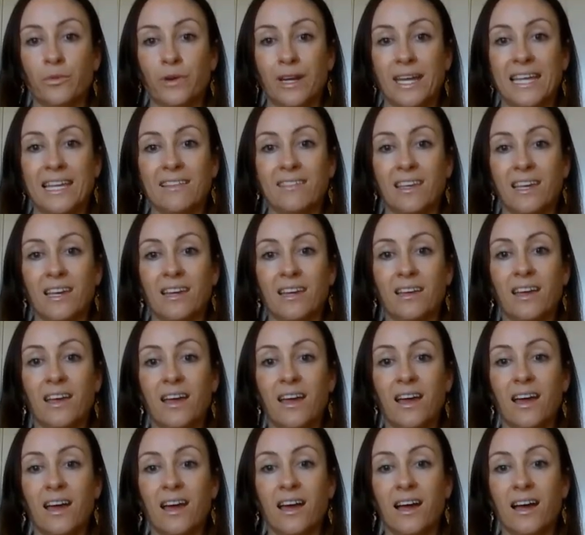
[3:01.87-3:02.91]
breathing.
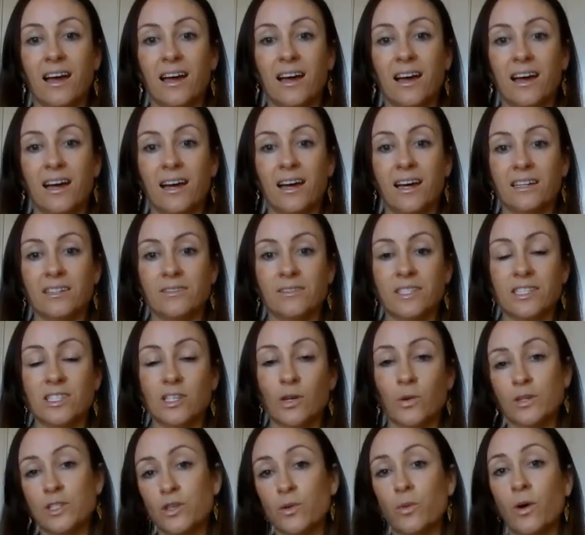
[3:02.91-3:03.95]

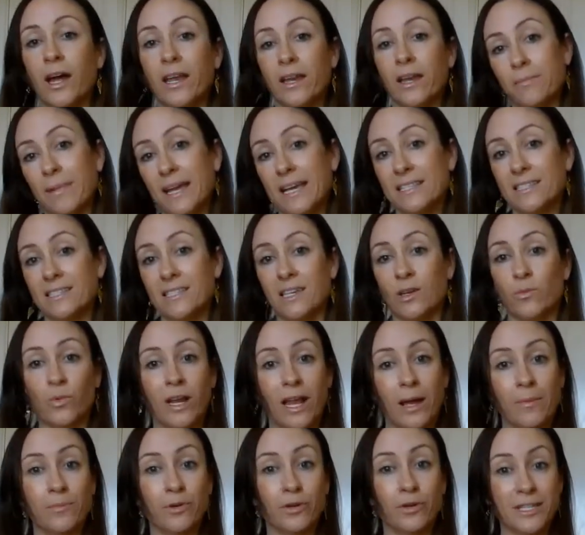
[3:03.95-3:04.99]
So it's quite amazing
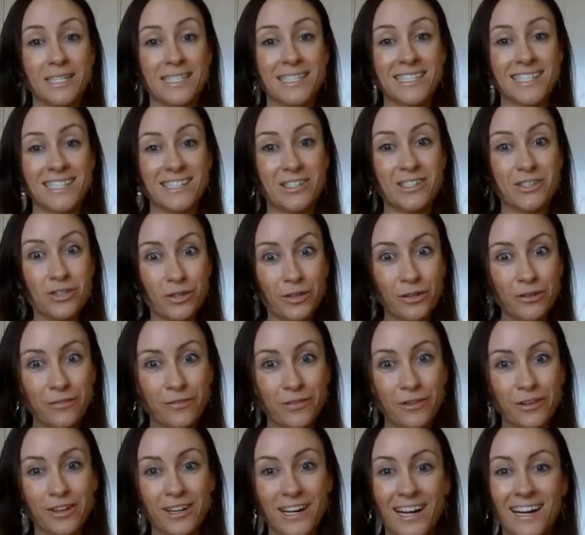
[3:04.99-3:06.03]
what our bodies can do
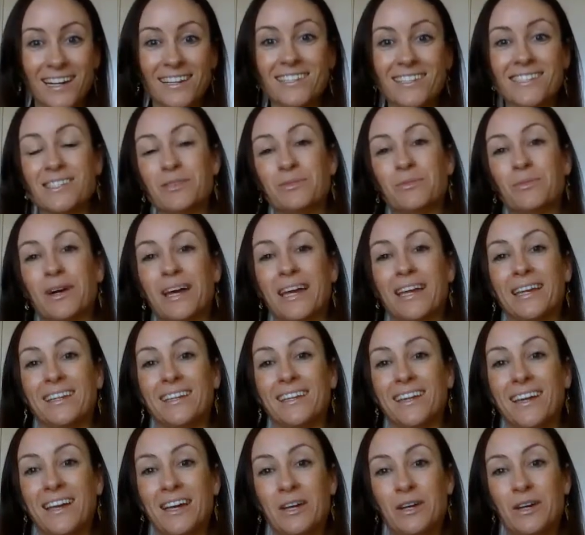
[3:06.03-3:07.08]
for us
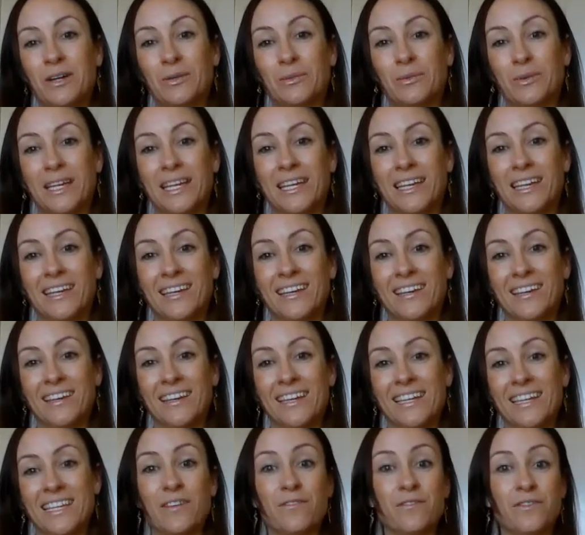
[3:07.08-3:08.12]
when
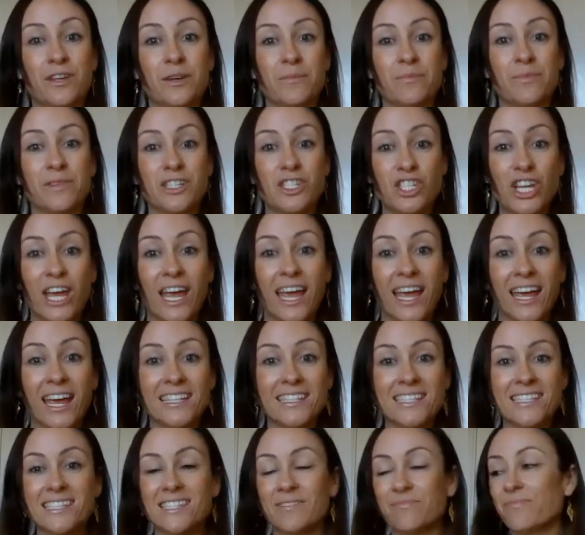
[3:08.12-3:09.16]
we give them the
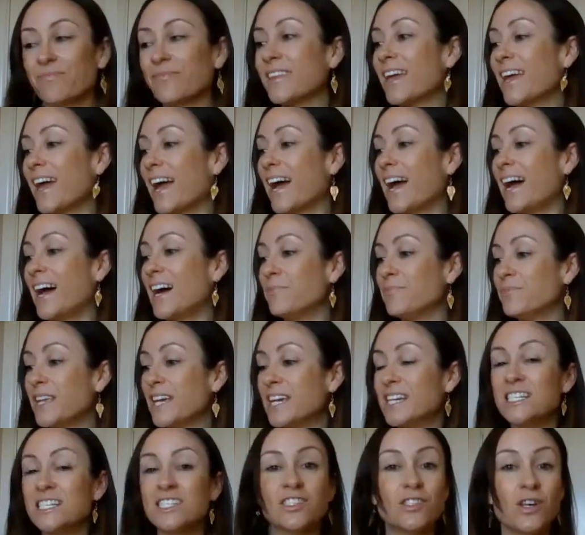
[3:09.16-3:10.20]
chance.
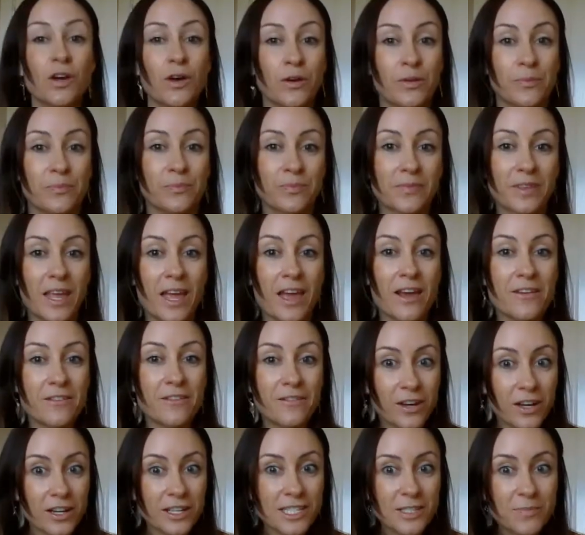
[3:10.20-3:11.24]
So
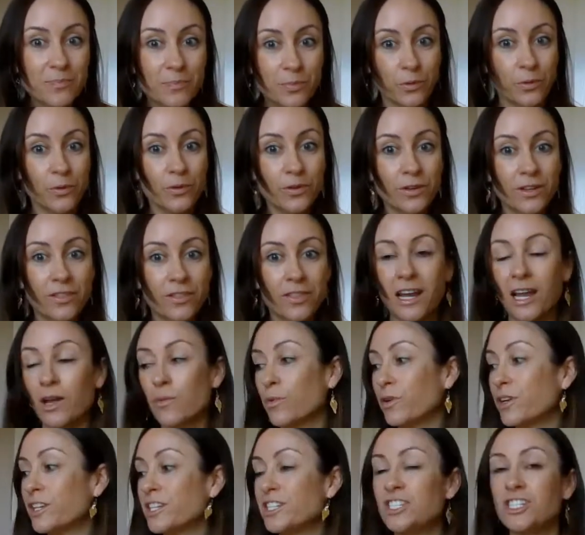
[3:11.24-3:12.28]
first book that I
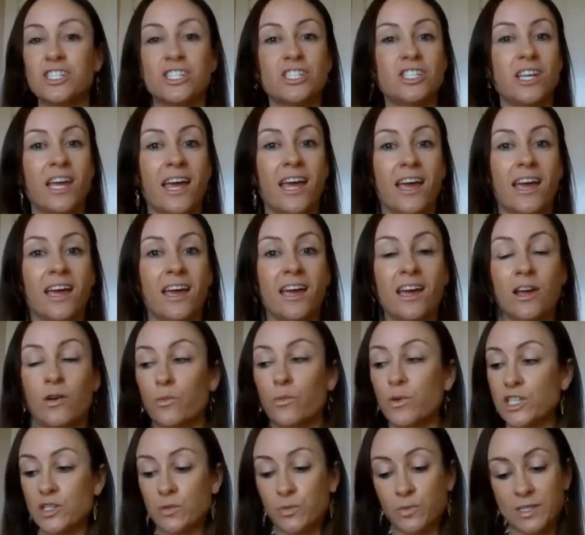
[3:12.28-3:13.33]
wanted to share,
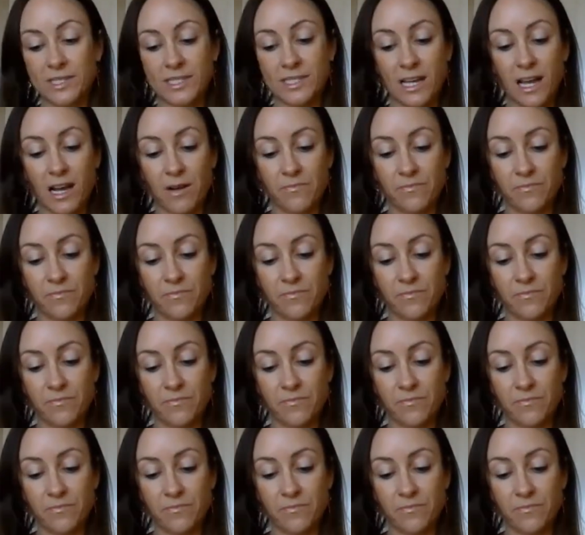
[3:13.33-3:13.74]
which was